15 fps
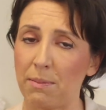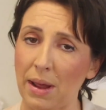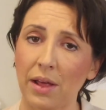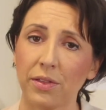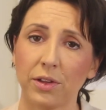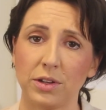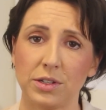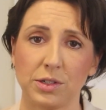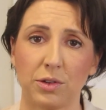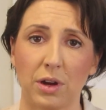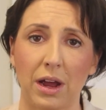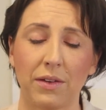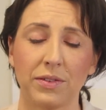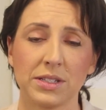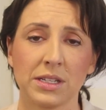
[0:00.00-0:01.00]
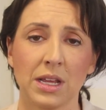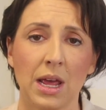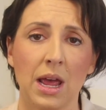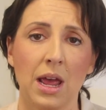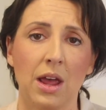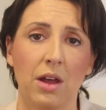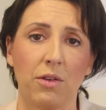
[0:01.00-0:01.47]
about those graphs
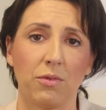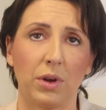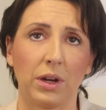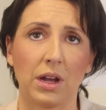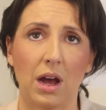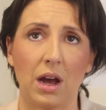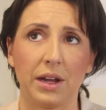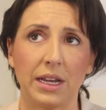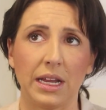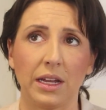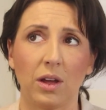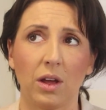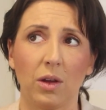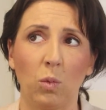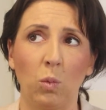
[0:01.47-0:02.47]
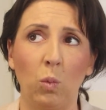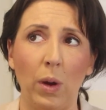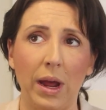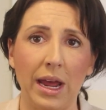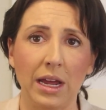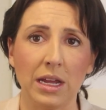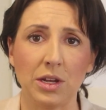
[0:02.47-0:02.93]
regarding
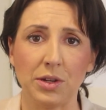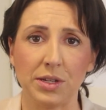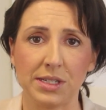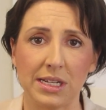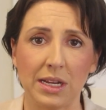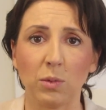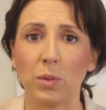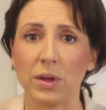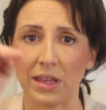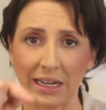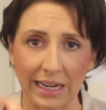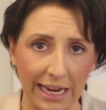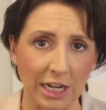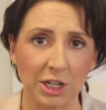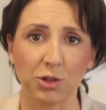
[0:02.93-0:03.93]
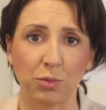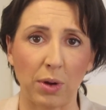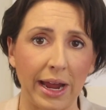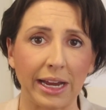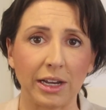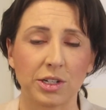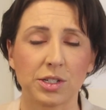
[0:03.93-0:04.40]
where you sit within each
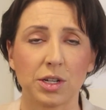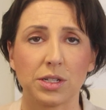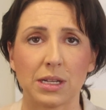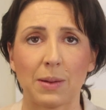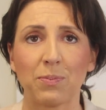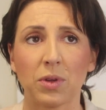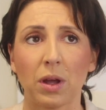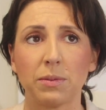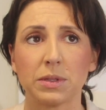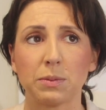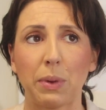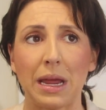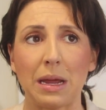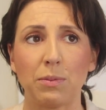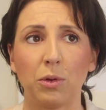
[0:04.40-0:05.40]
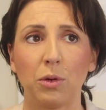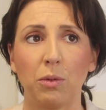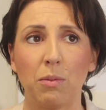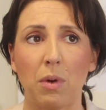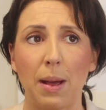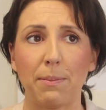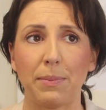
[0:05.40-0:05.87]
range. So sometimes
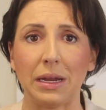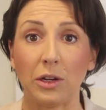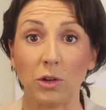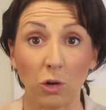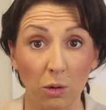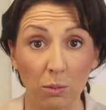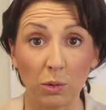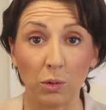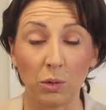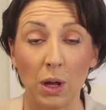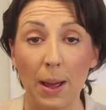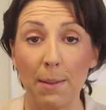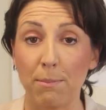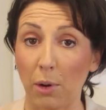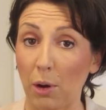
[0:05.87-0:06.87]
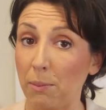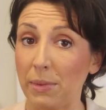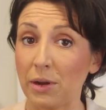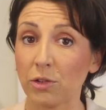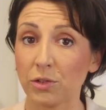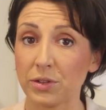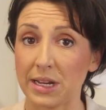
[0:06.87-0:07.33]
people might be normal bone
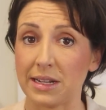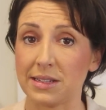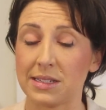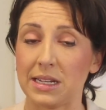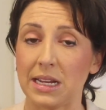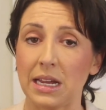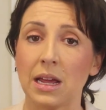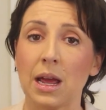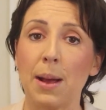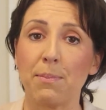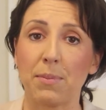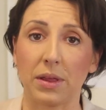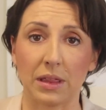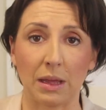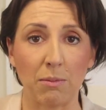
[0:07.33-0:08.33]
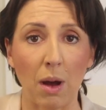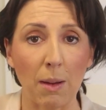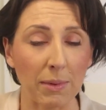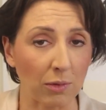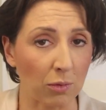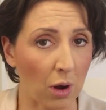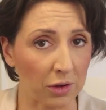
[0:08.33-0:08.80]
mineral density, but they
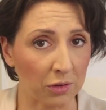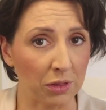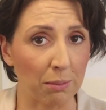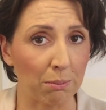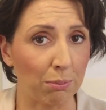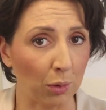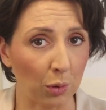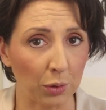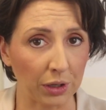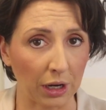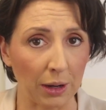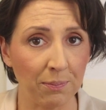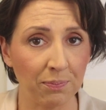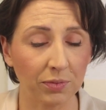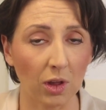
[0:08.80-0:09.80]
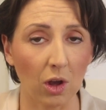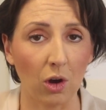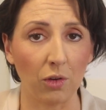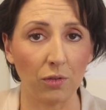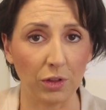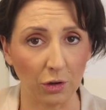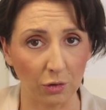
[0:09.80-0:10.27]
might be right on the border
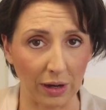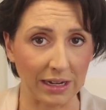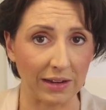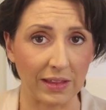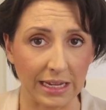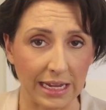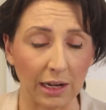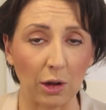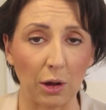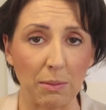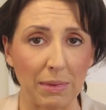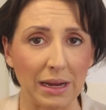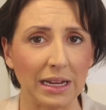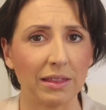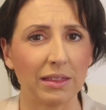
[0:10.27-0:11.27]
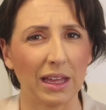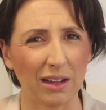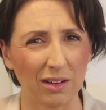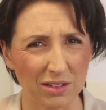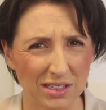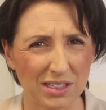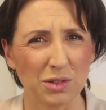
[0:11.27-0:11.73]
of the green and the yellow, meaning
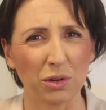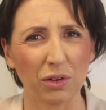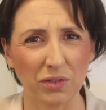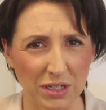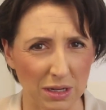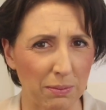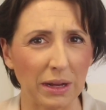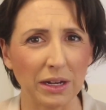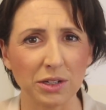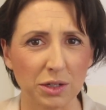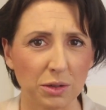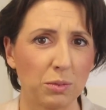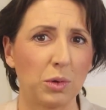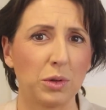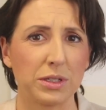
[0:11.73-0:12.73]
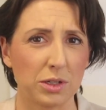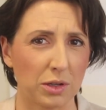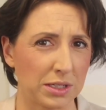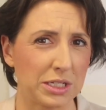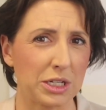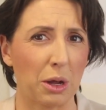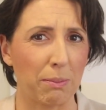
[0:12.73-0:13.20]
they're sort of tipping towards
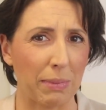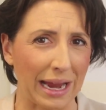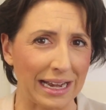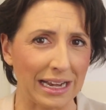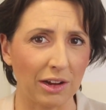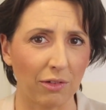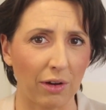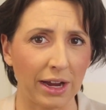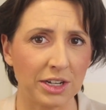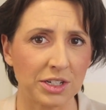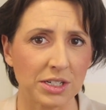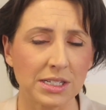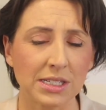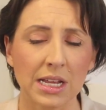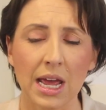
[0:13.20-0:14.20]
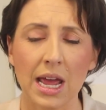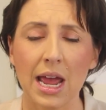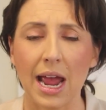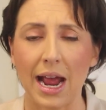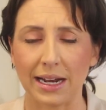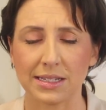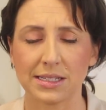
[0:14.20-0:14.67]
osteopenic ranges,
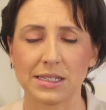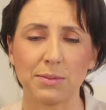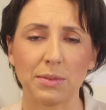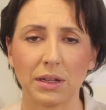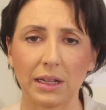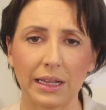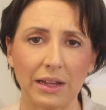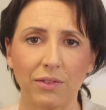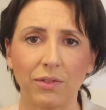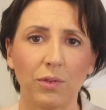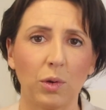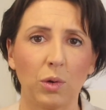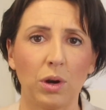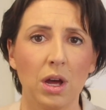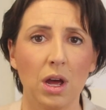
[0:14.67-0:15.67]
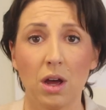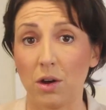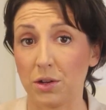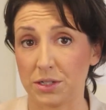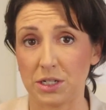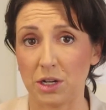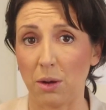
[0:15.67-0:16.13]
and similarly for
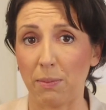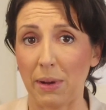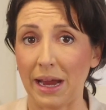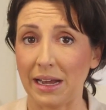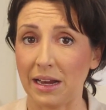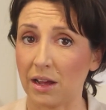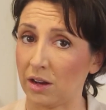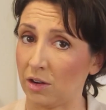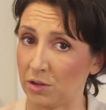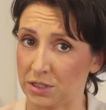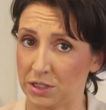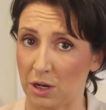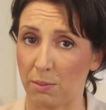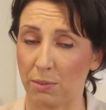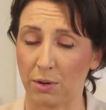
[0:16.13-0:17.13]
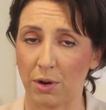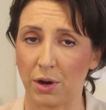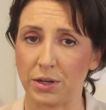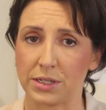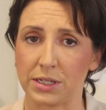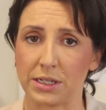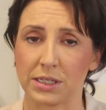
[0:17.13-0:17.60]
osteopenia and
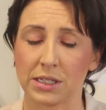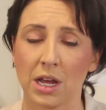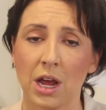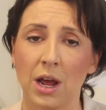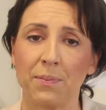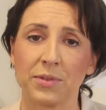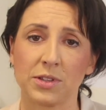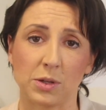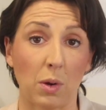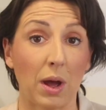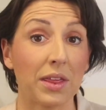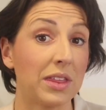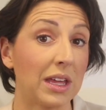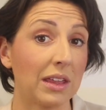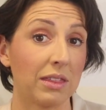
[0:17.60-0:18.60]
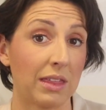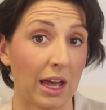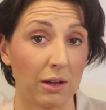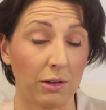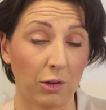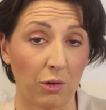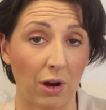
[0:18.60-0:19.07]
osteoporosis. So I think
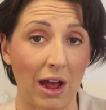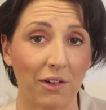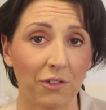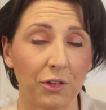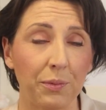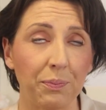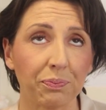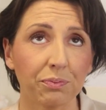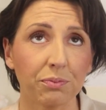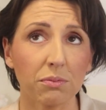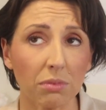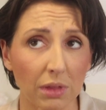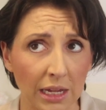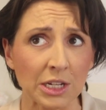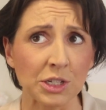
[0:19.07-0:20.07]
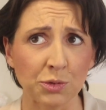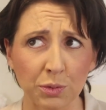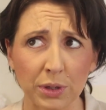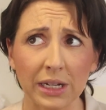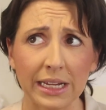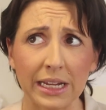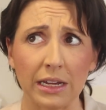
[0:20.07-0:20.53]
that graph is
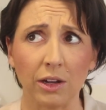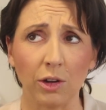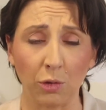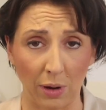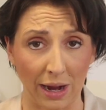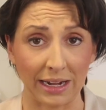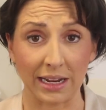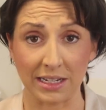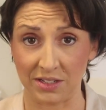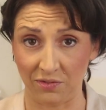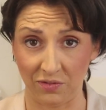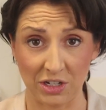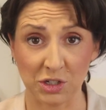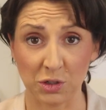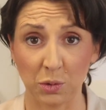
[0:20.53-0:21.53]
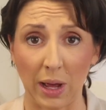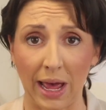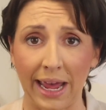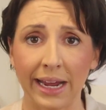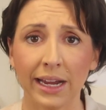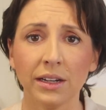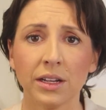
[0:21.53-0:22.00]
really great as a visual
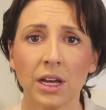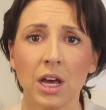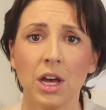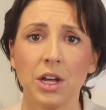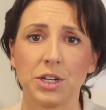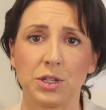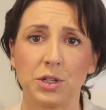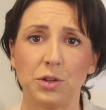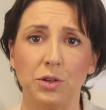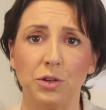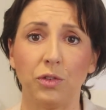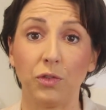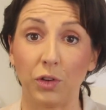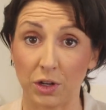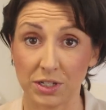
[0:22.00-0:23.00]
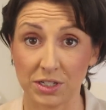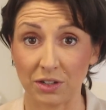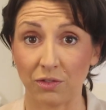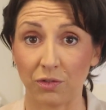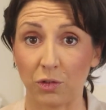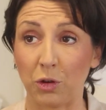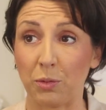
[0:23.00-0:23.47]
aid to first
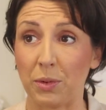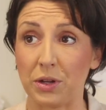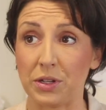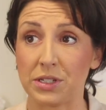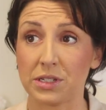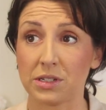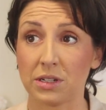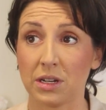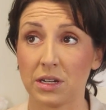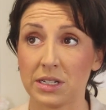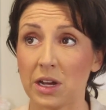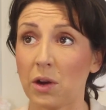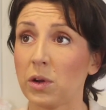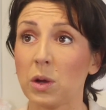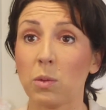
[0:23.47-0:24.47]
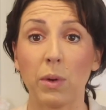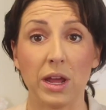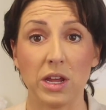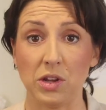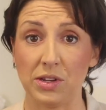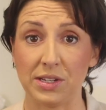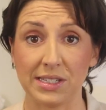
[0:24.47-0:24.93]
and foremost tell you
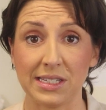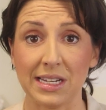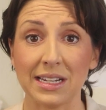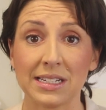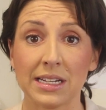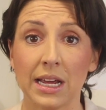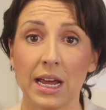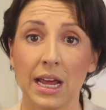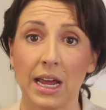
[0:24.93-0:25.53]
where you sit